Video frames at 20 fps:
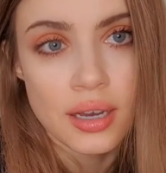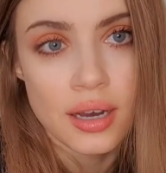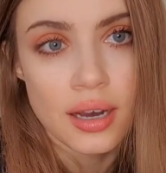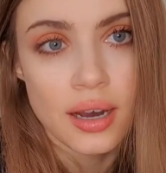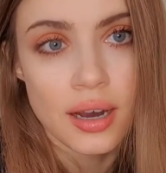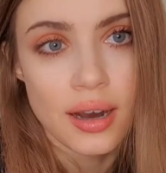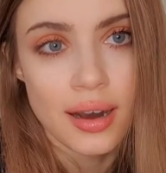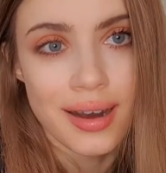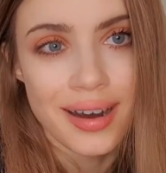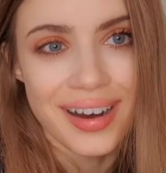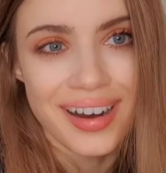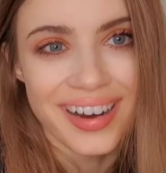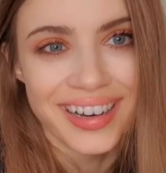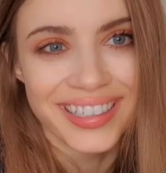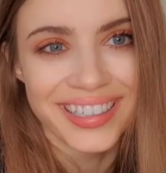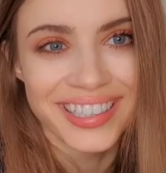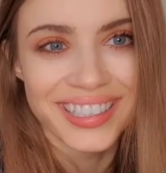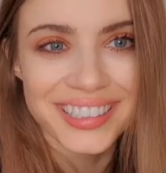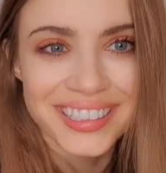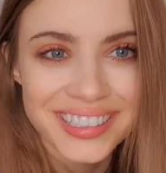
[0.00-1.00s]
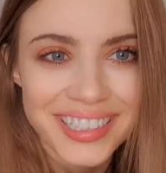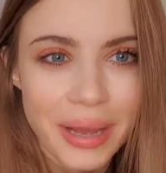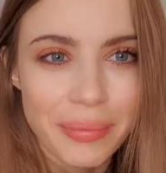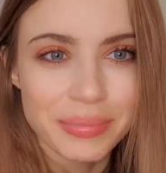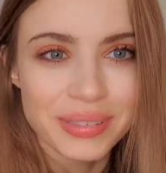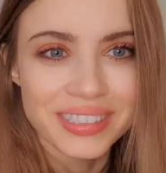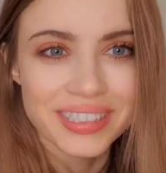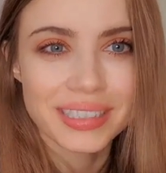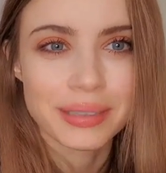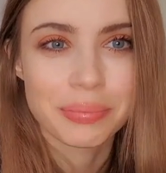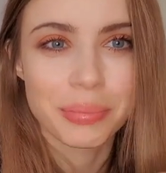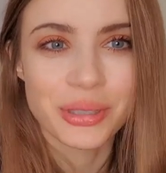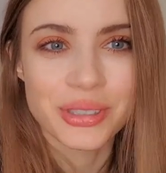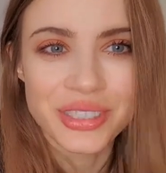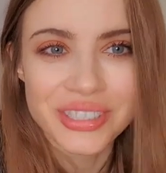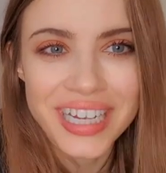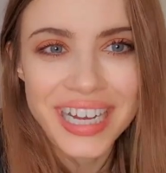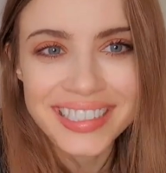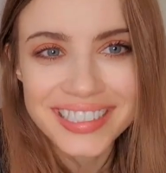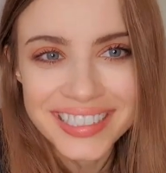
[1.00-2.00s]
the steps this
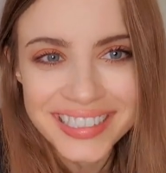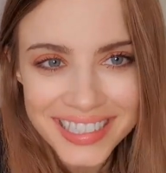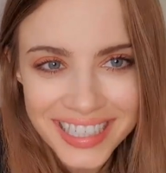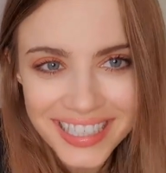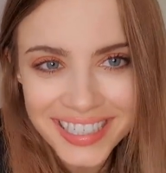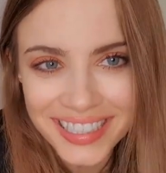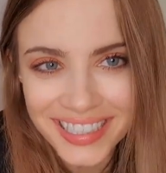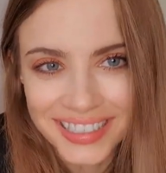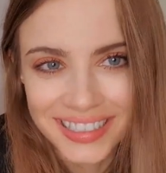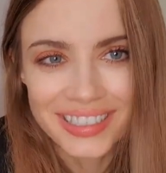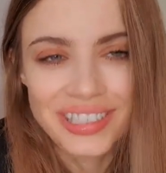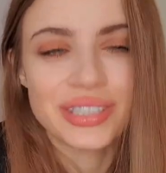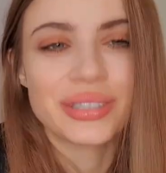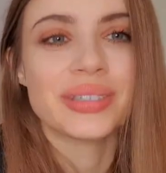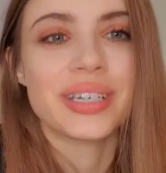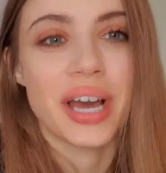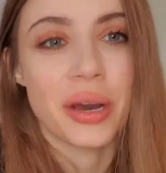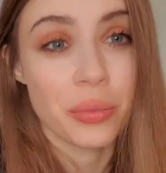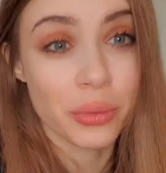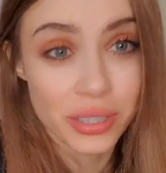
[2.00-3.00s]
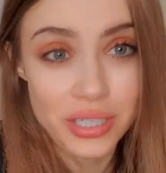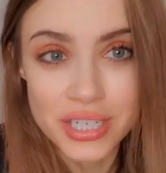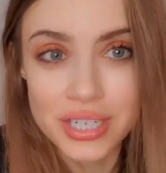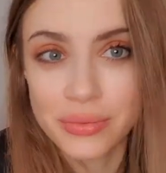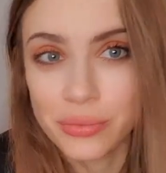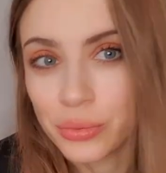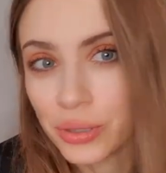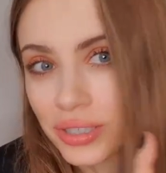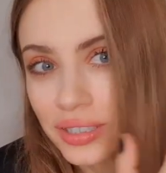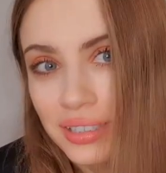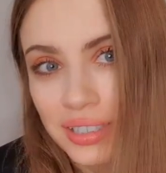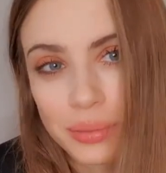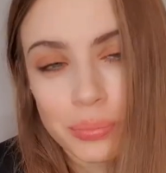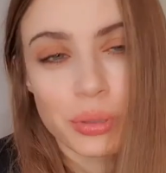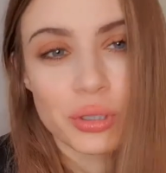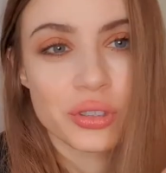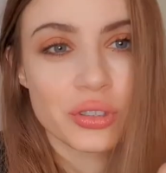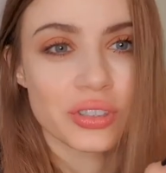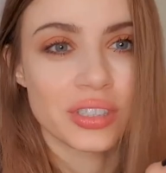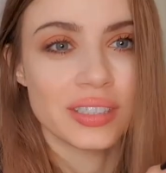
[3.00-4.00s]
person has taken to get where this
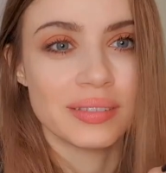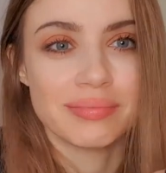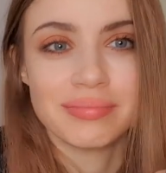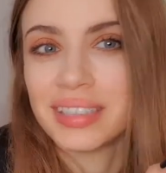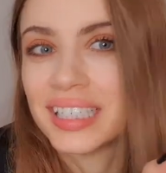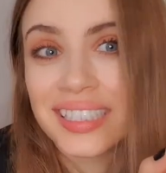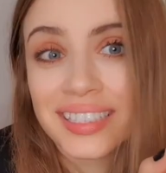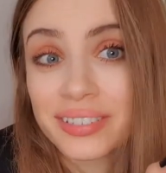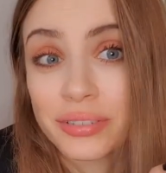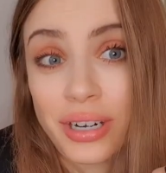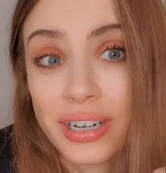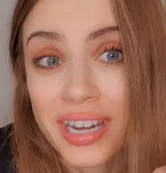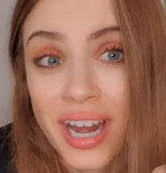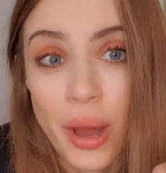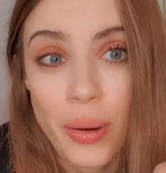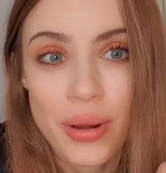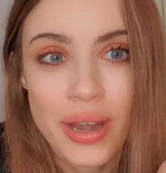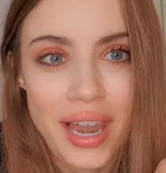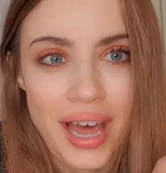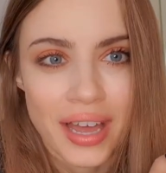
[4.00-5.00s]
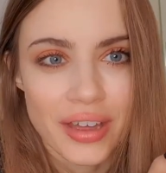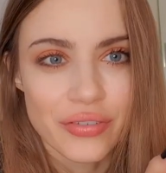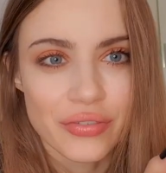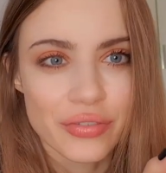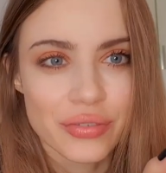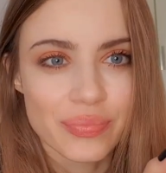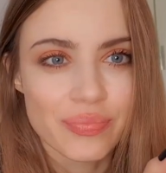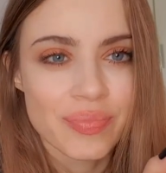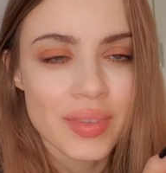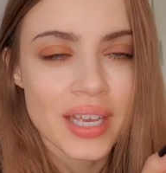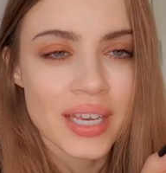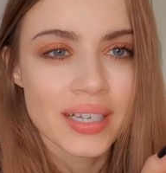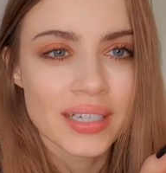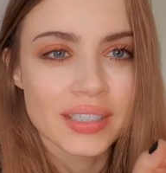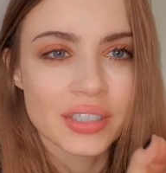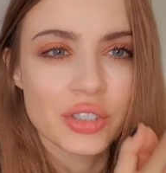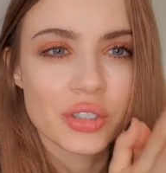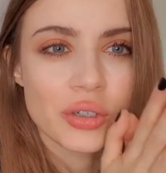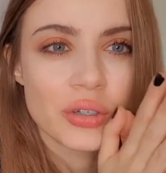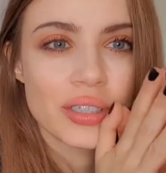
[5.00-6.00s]
person is right now in life.
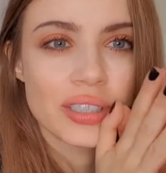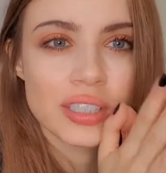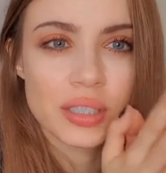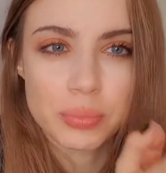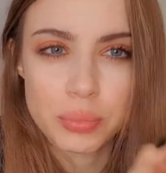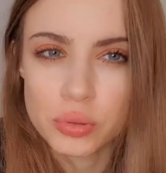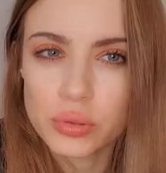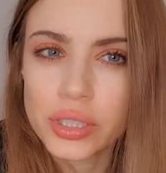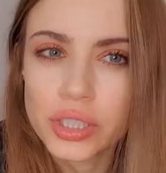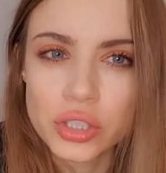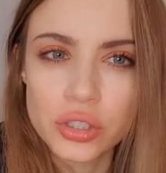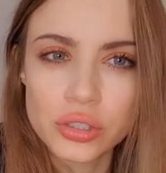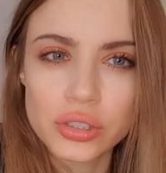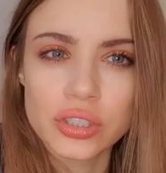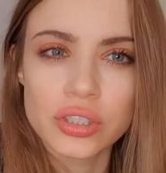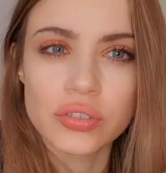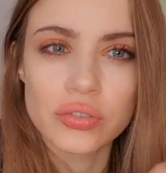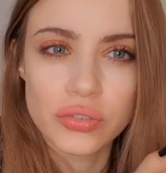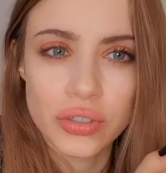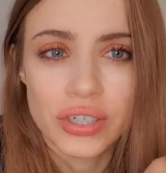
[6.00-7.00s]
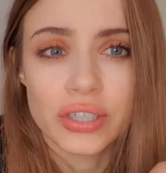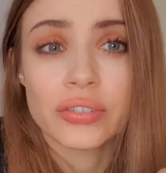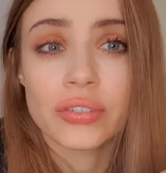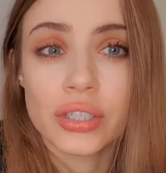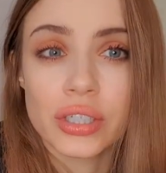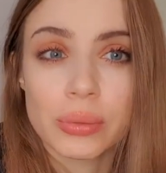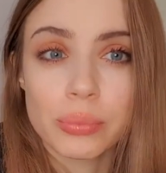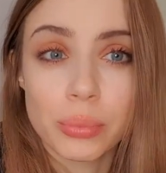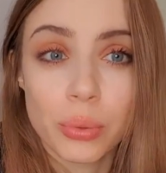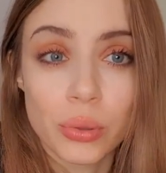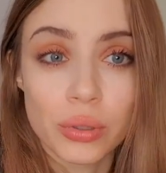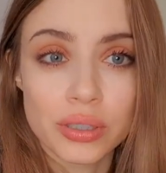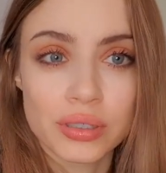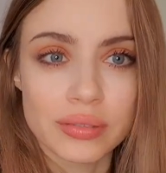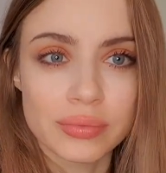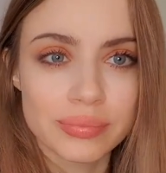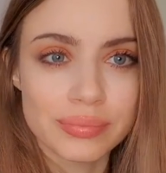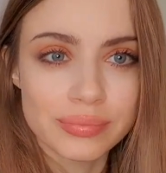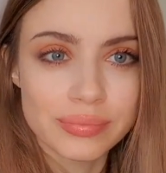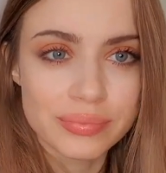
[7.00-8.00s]
So inspiration is very, very important.
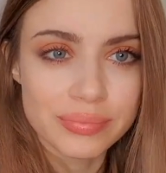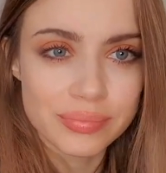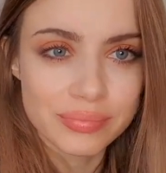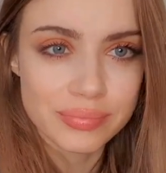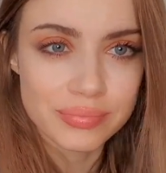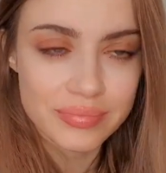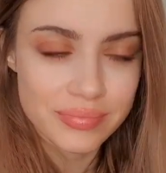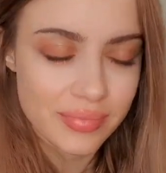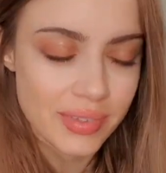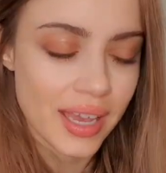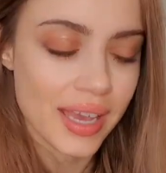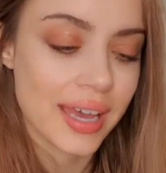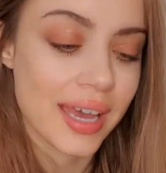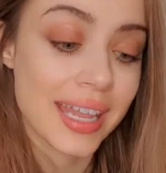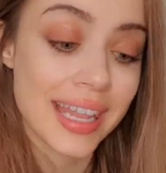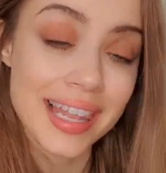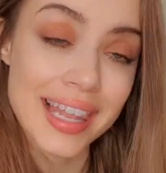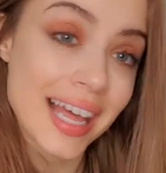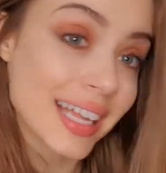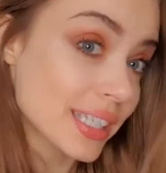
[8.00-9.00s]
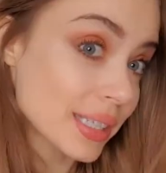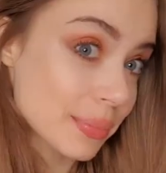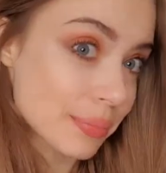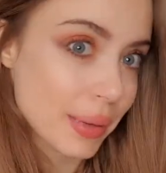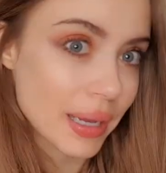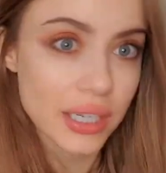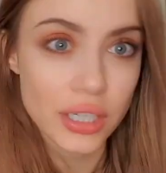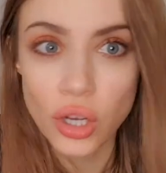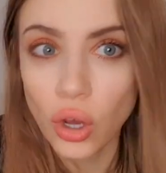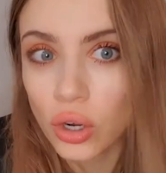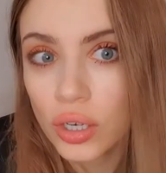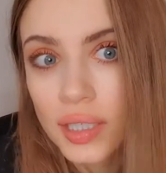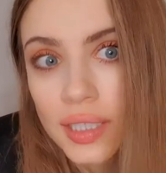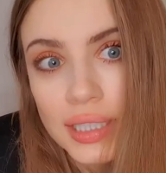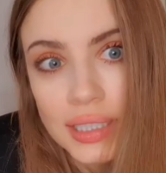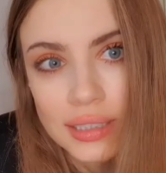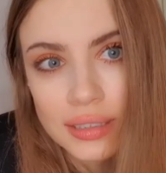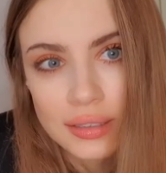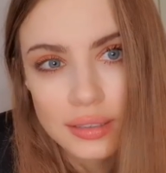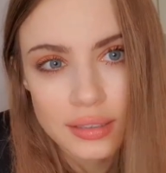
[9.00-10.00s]
And last but not
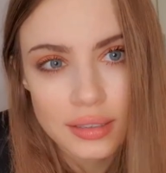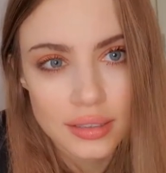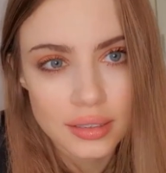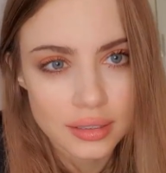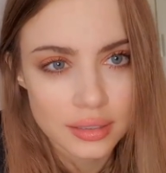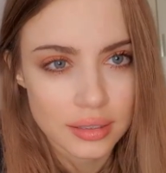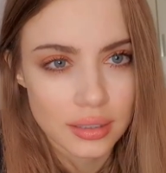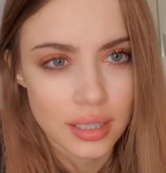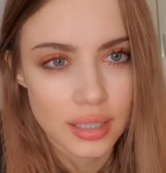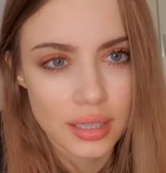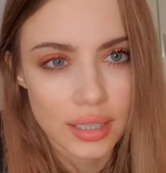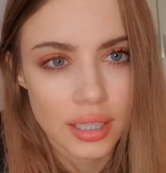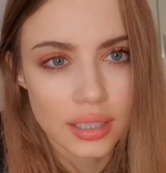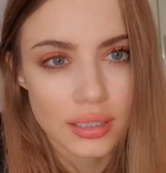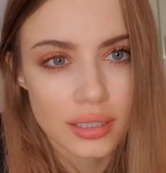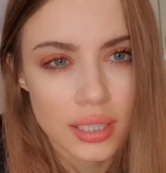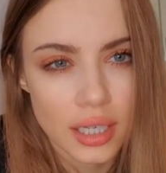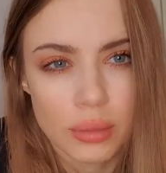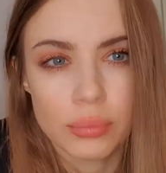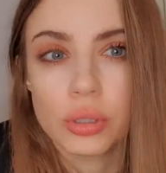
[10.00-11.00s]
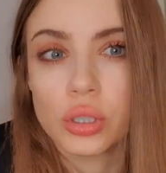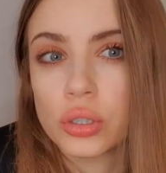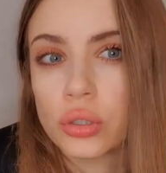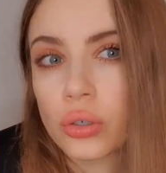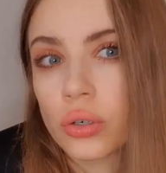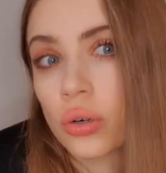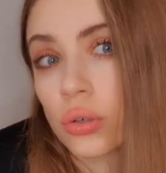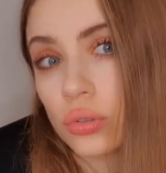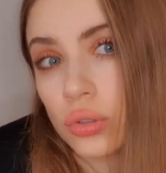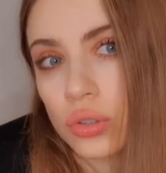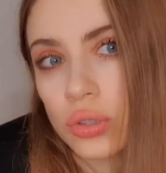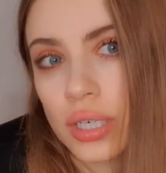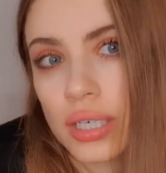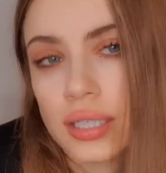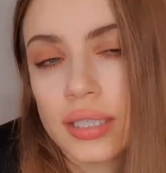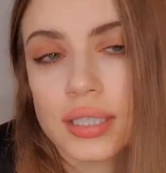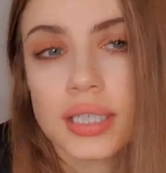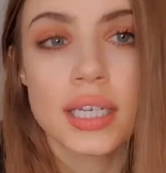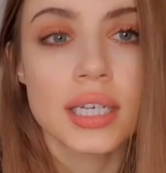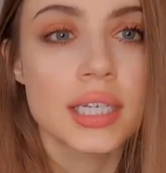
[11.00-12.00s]
least, and then tell me your own
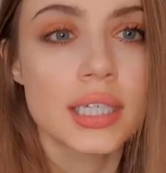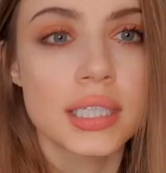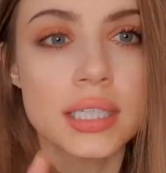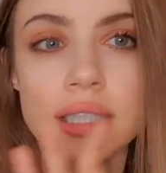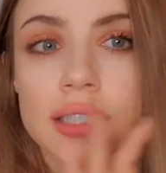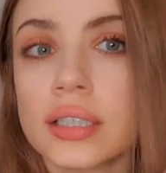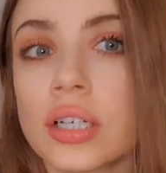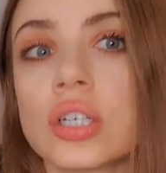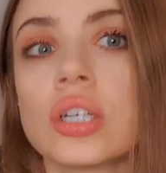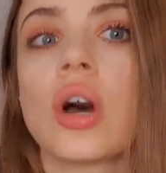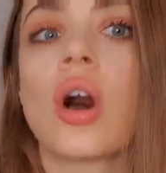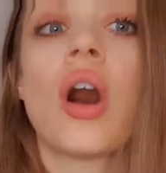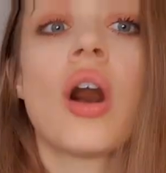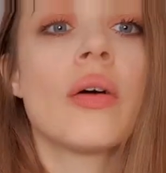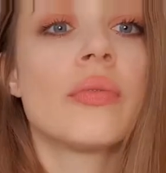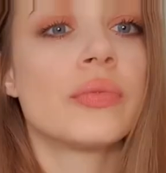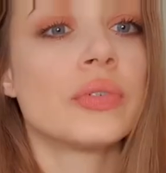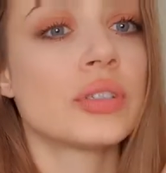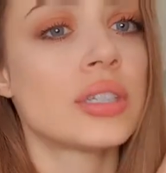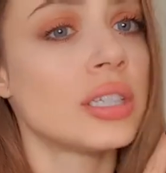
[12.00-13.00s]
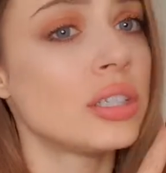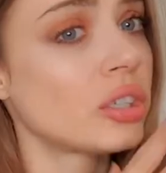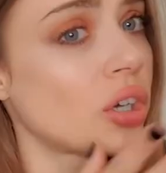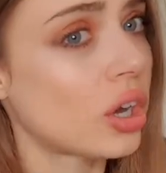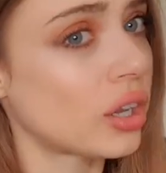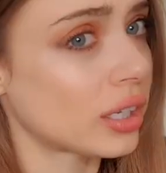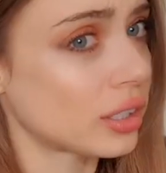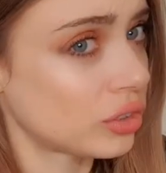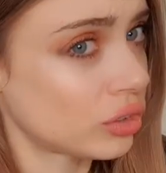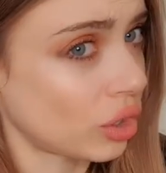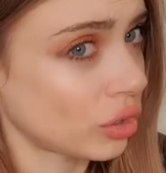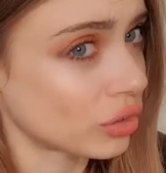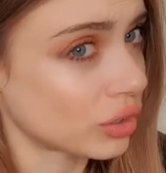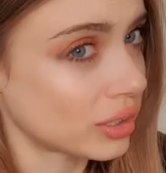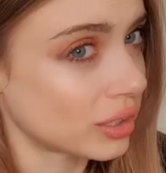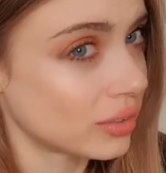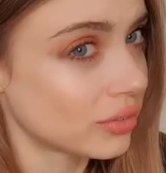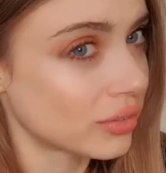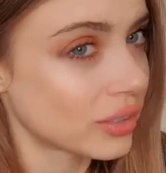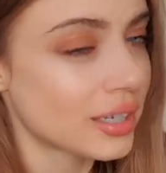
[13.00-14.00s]
tricks. These are obviously not
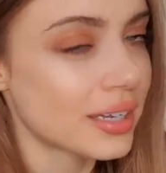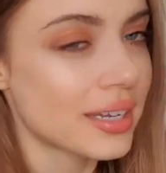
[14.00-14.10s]
exhaustive.